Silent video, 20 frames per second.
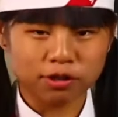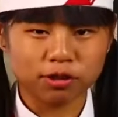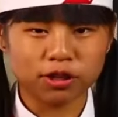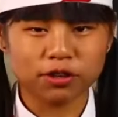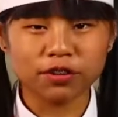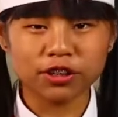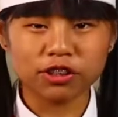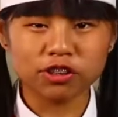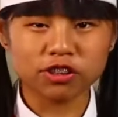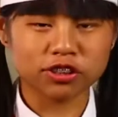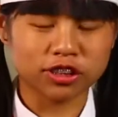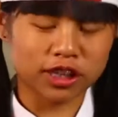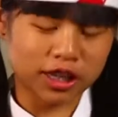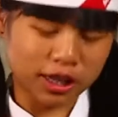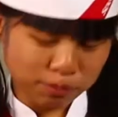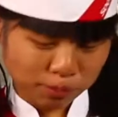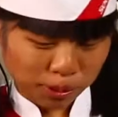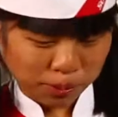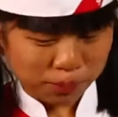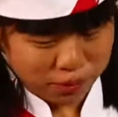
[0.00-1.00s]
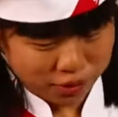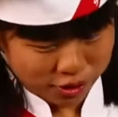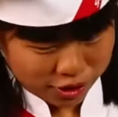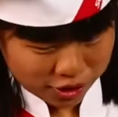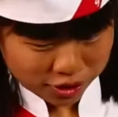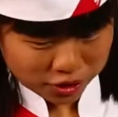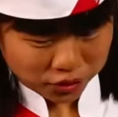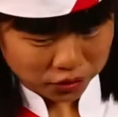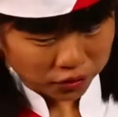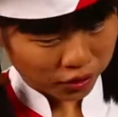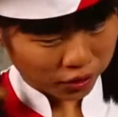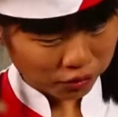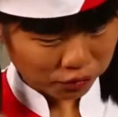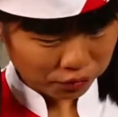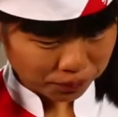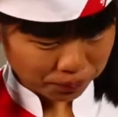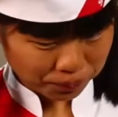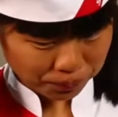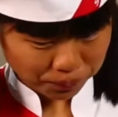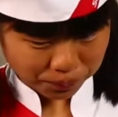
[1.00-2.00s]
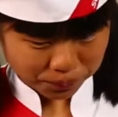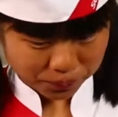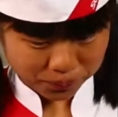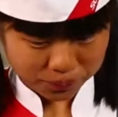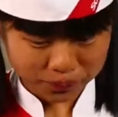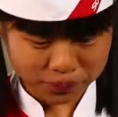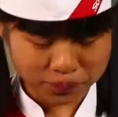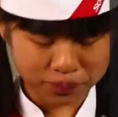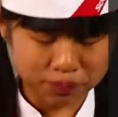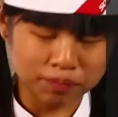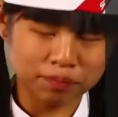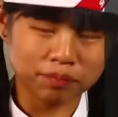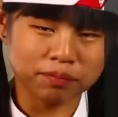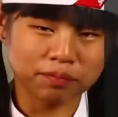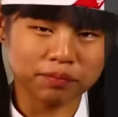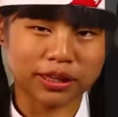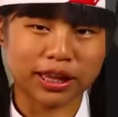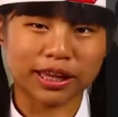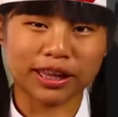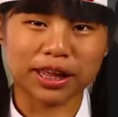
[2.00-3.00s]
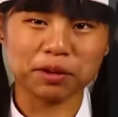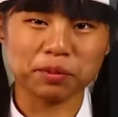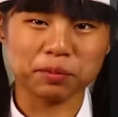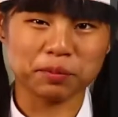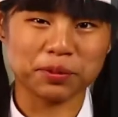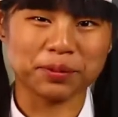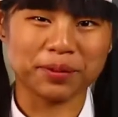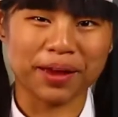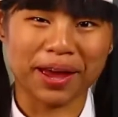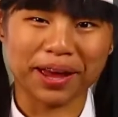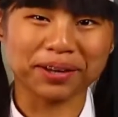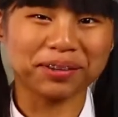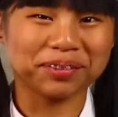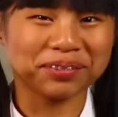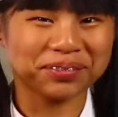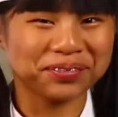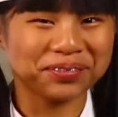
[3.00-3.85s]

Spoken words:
What if I just cut my ponytails off? That would be bad.